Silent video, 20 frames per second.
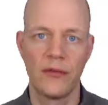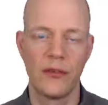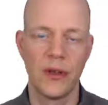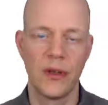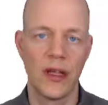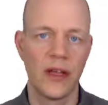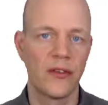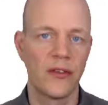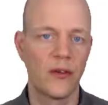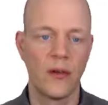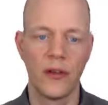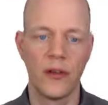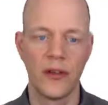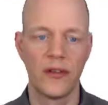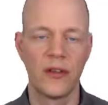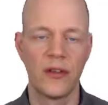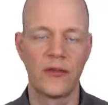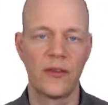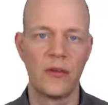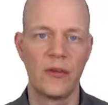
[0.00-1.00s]
relays all
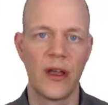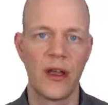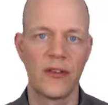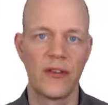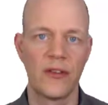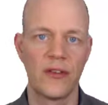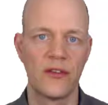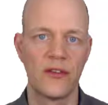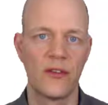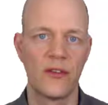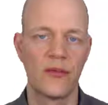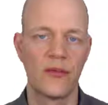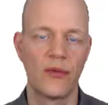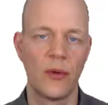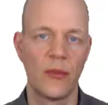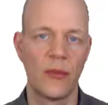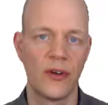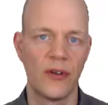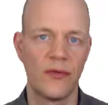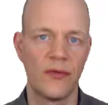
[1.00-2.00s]
these different messages
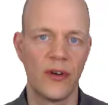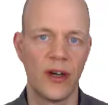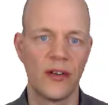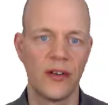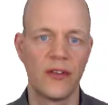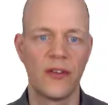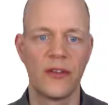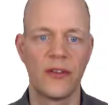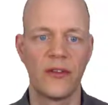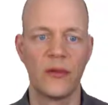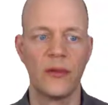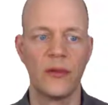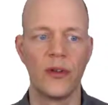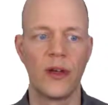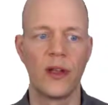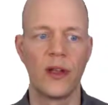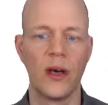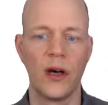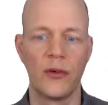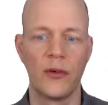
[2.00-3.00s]
from the devices to the
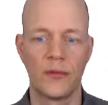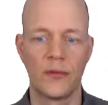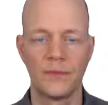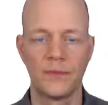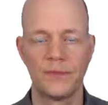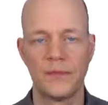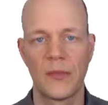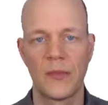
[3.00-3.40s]
cloud.